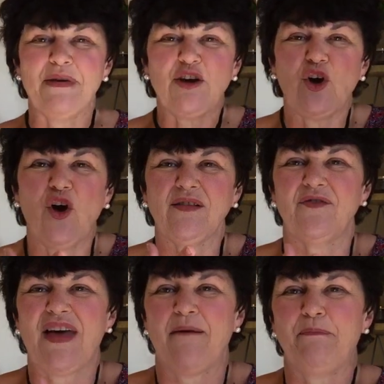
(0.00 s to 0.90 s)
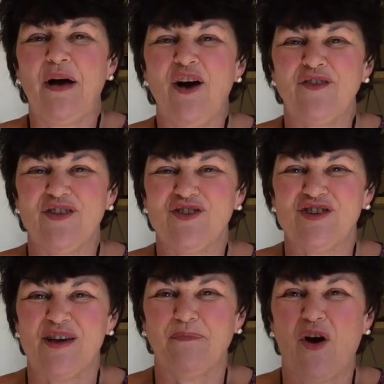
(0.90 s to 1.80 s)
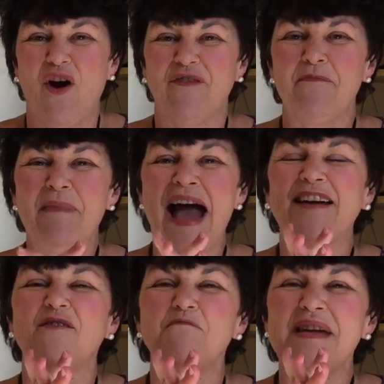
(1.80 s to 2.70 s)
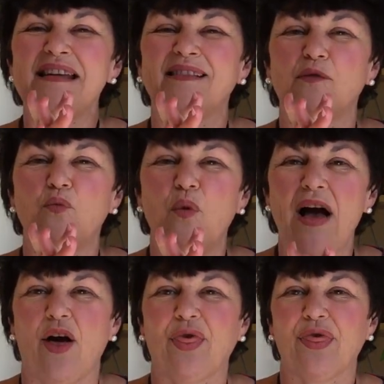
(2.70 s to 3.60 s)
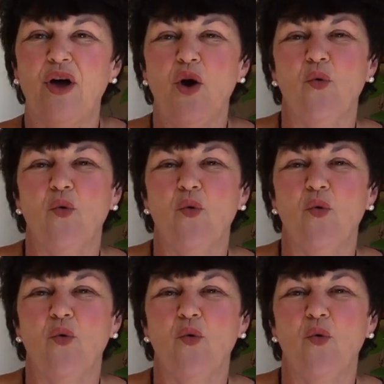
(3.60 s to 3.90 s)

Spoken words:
because of that partnership of a man of means and wealth